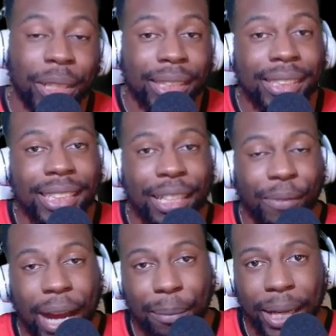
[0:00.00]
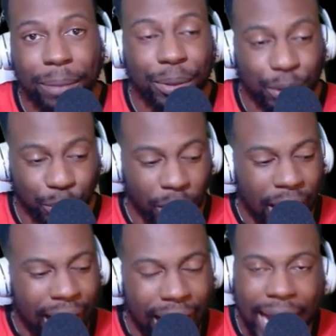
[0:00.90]
We're going to see if I'm able to
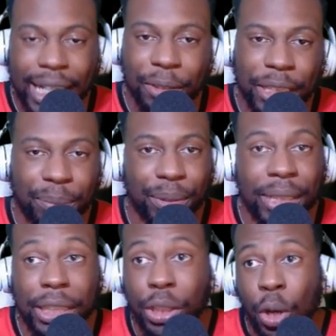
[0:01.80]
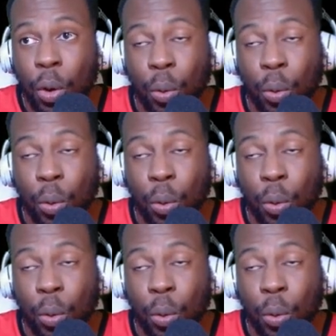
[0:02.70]
accurately predict